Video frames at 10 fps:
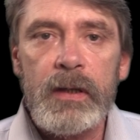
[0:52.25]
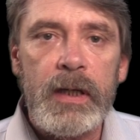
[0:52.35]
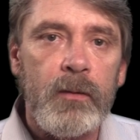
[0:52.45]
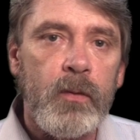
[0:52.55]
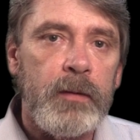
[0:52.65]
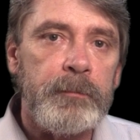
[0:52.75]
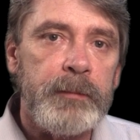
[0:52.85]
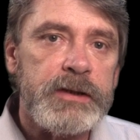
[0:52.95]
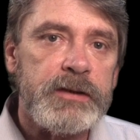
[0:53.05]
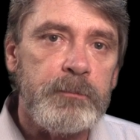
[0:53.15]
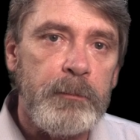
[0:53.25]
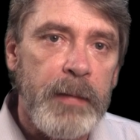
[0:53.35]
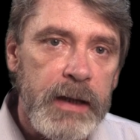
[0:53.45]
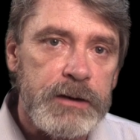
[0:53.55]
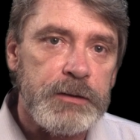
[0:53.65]
Now, what Miss
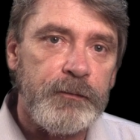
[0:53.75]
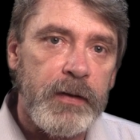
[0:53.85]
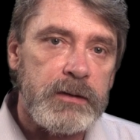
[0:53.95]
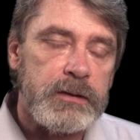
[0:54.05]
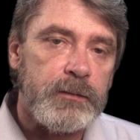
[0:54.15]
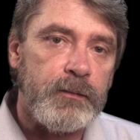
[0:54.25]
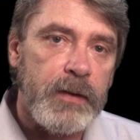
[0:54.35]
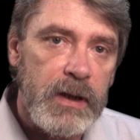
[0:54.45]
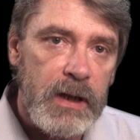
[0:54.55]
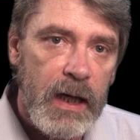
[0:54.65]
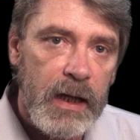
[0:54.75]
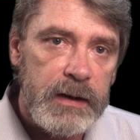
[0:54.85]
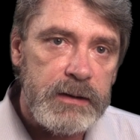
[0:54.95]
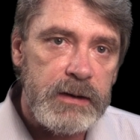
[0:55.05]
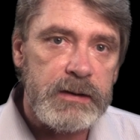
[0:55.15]
Mensch failed to
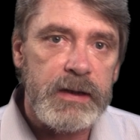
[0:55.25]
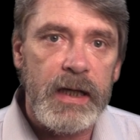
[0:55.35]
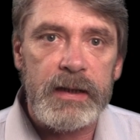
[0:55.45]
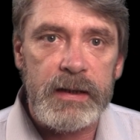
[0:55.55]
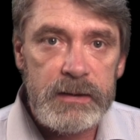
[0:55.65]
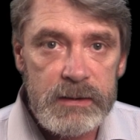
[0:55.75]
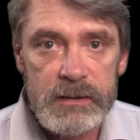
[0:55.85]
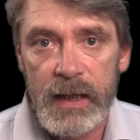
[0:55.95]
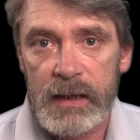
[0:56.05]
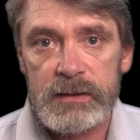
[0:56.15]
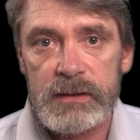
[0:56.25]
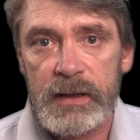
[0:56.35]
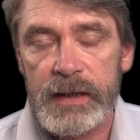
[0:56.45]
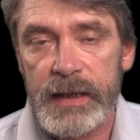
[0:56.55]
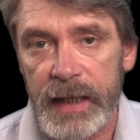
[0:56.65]
realize is that this is actually
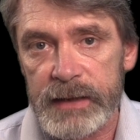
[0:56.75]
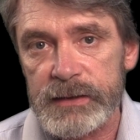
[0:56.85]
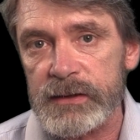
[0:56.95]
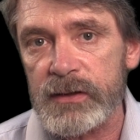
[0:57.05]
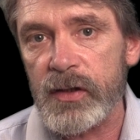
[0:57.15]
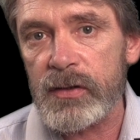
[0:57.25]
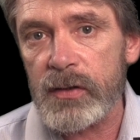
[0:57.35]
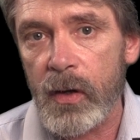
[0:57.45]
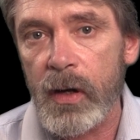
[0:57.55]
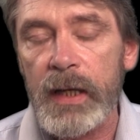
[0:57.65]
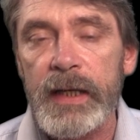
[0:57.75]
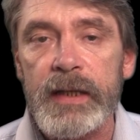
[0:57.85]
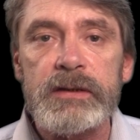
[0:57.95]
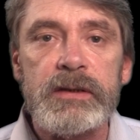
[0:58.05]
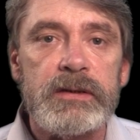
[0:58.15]
against the law
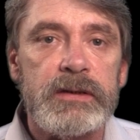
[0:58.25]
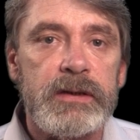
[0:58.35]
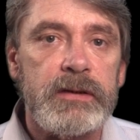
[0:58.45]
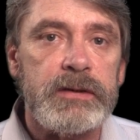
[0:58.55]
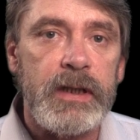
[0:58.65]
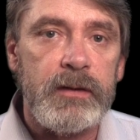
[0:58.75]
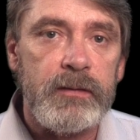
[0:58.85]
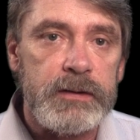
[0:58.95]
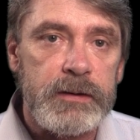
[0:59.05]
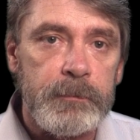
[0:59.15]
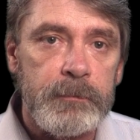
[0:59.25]
and is considered terrorism.